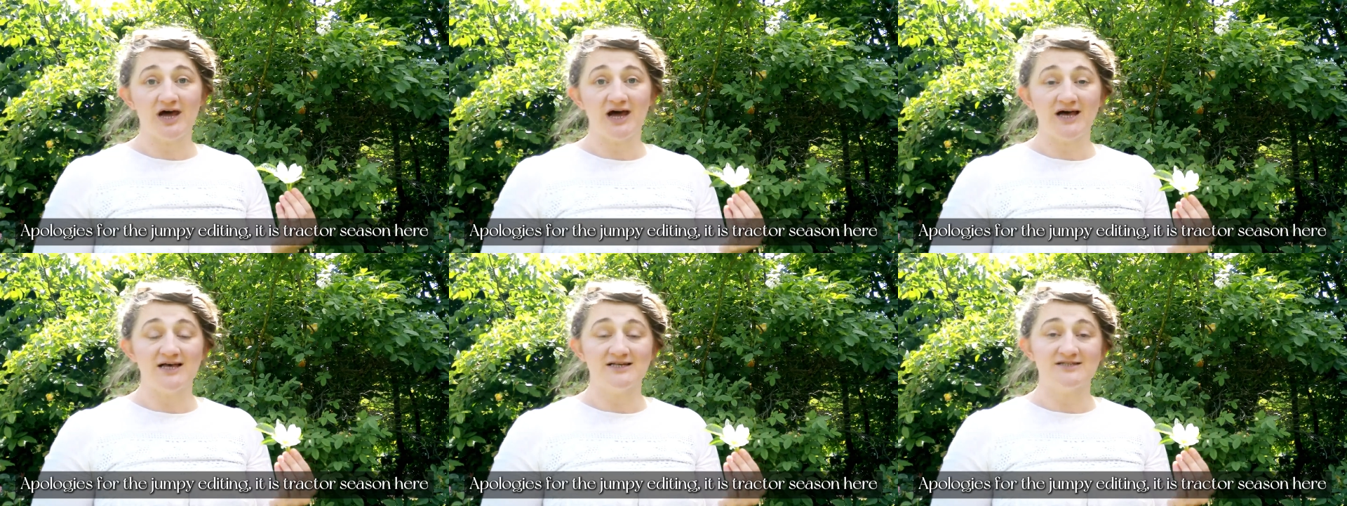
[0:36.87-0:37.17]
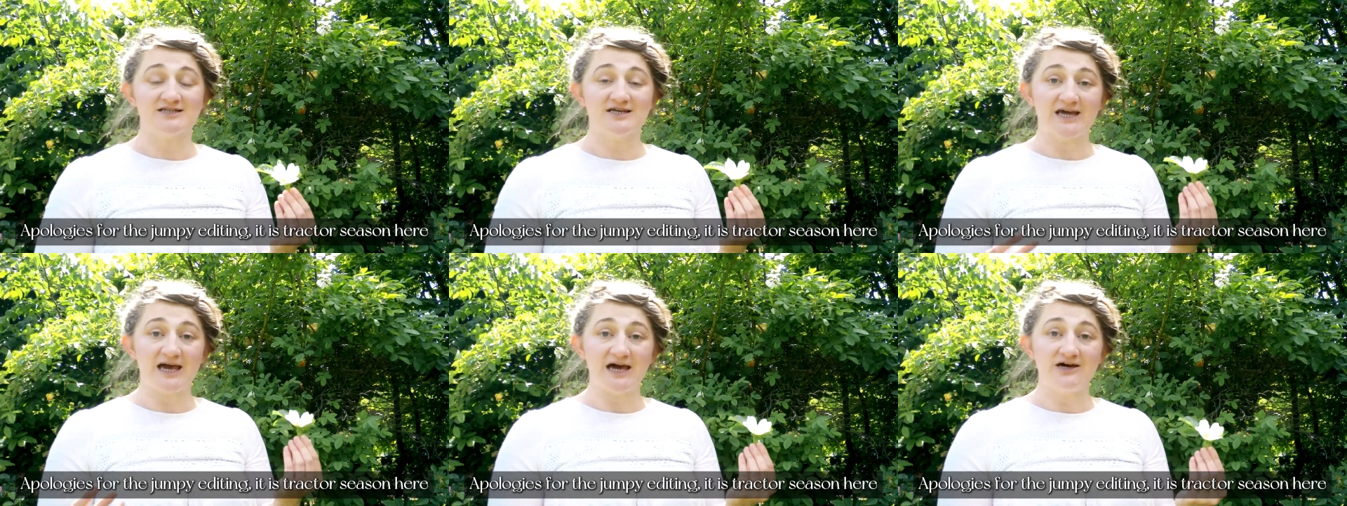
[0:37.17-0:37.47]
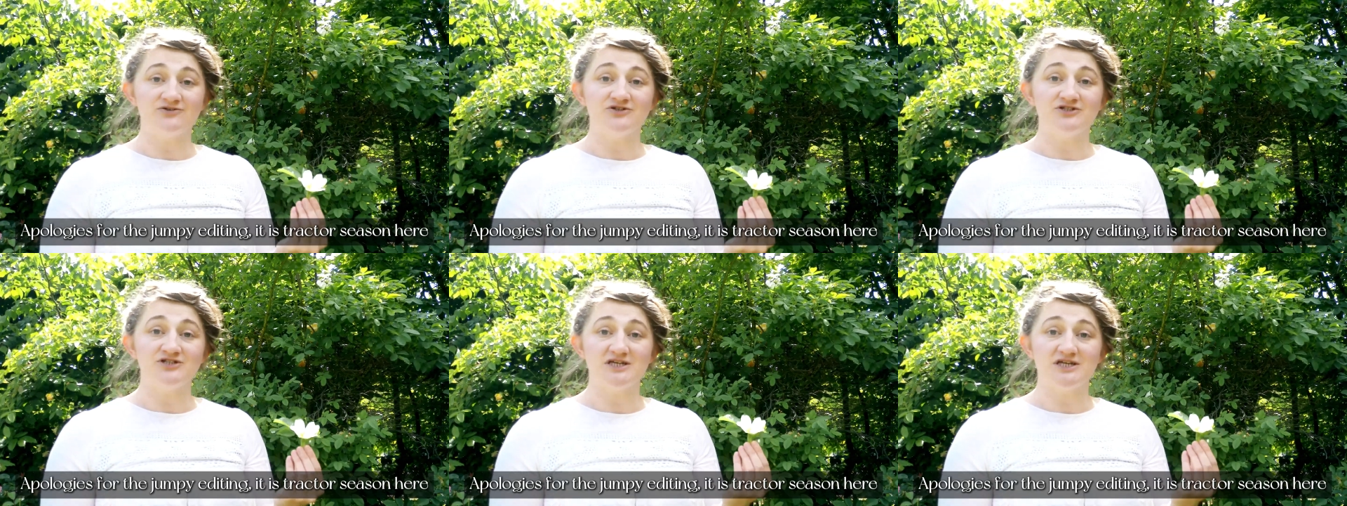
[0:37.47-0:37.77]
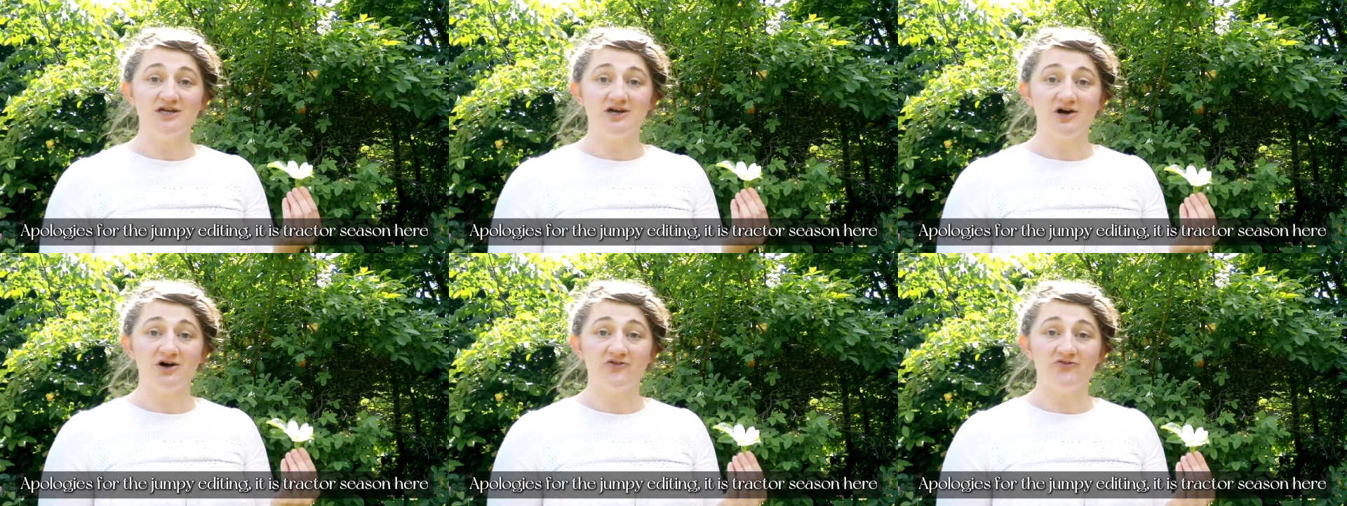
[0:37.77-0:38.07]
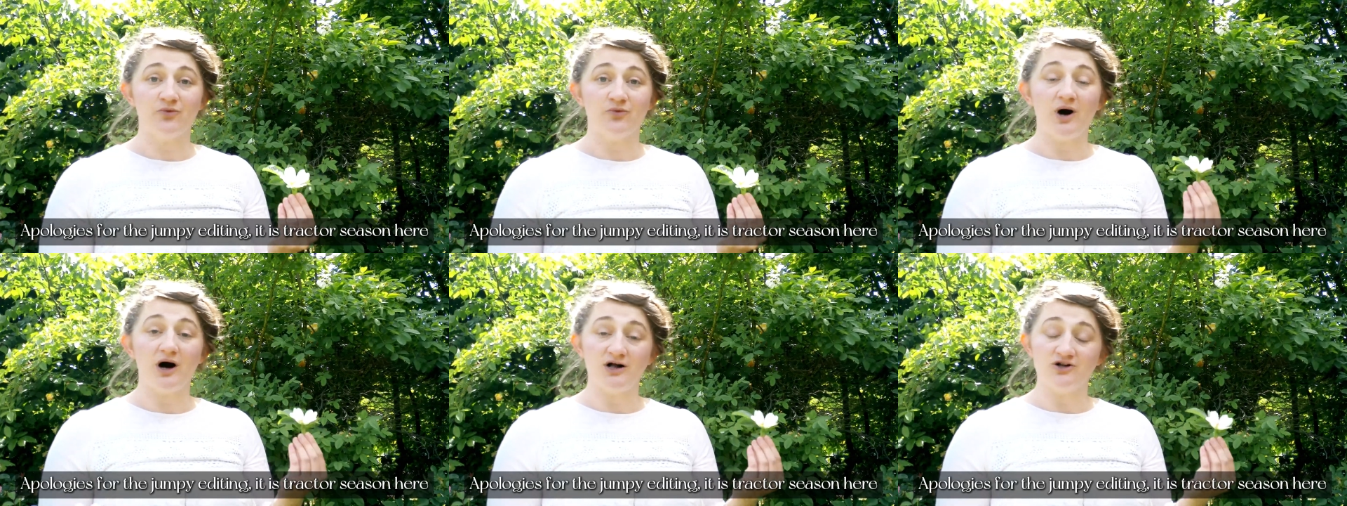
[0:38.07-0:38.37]
as the county of
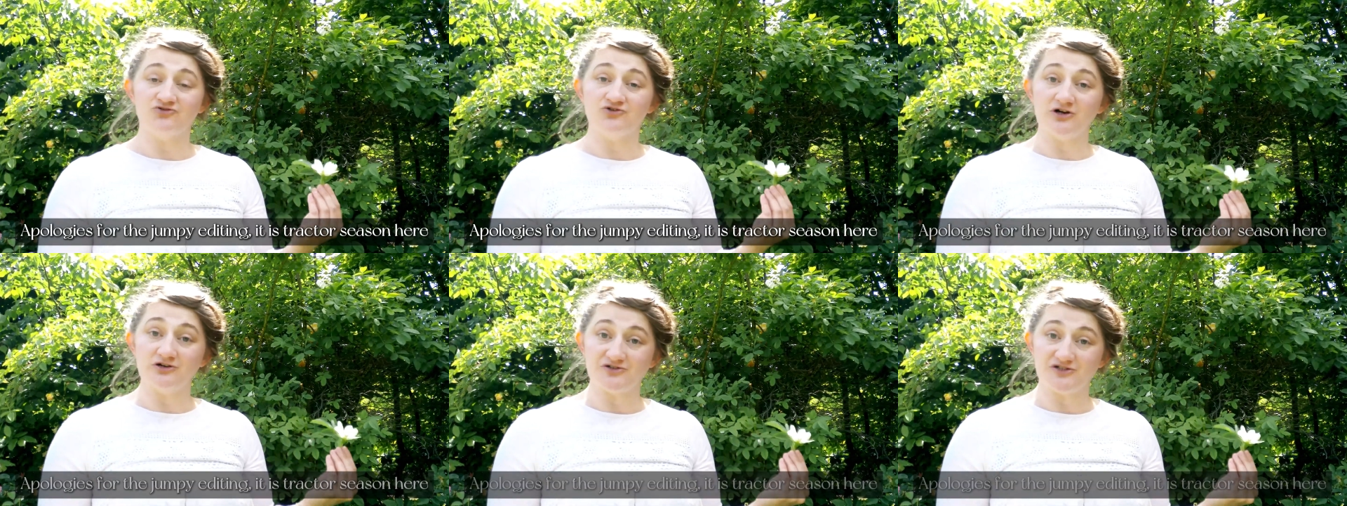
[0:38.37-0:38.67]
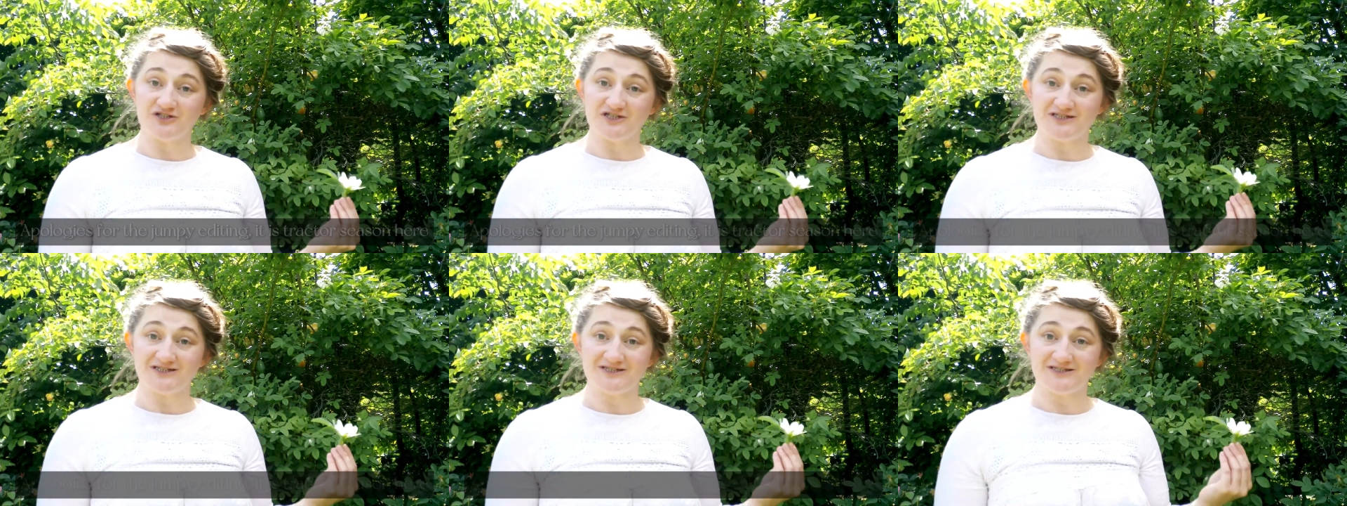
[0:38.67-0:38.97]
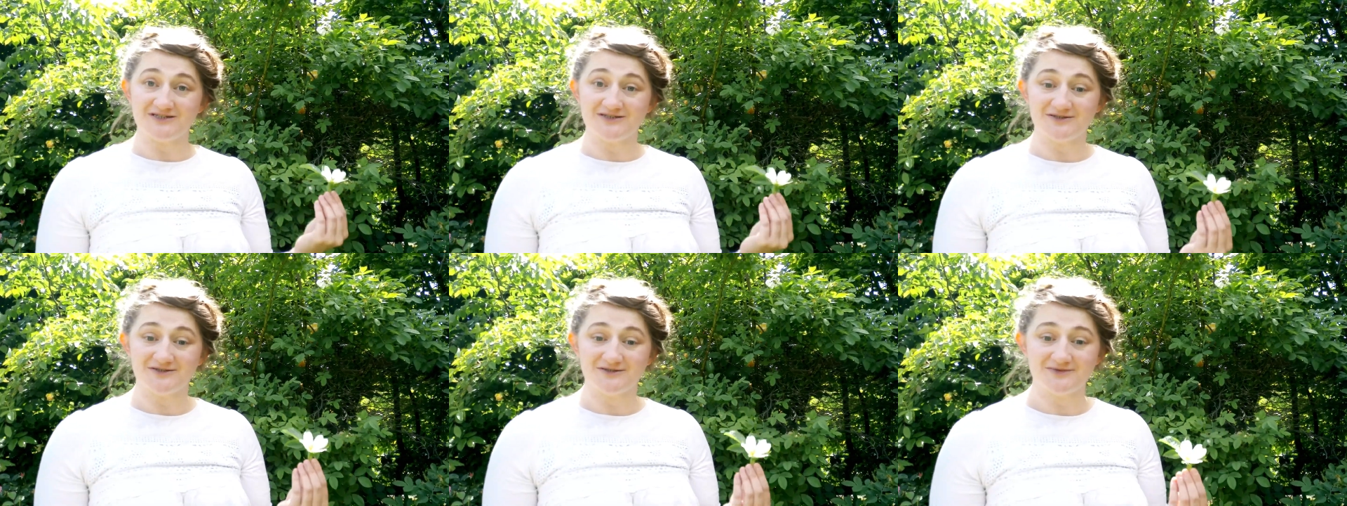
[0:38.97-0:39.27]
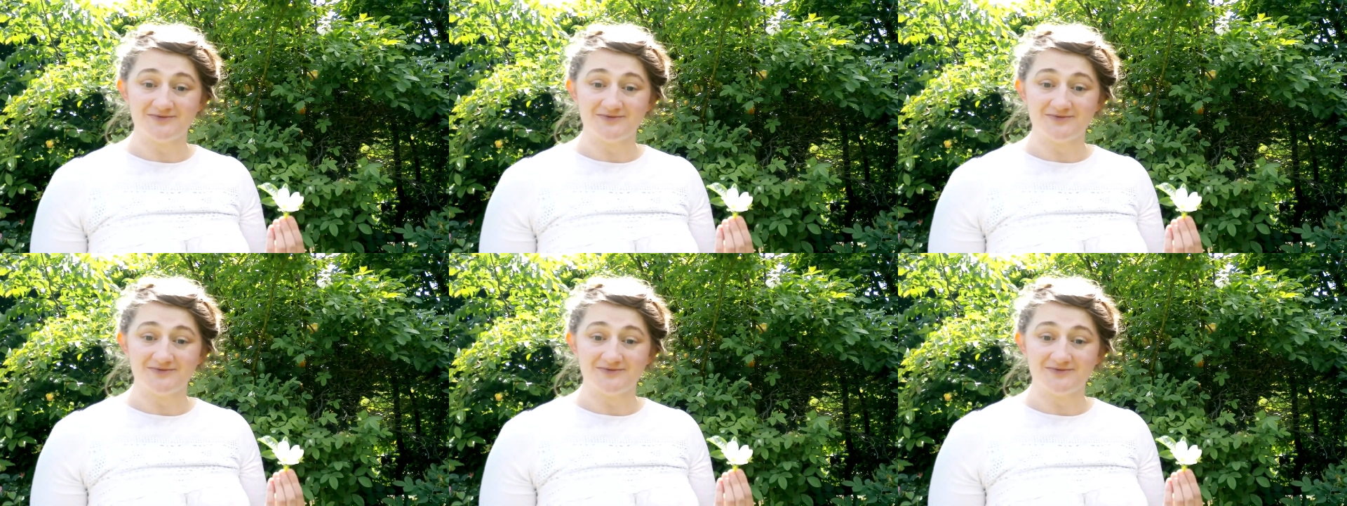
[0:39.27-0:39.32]
wild roses.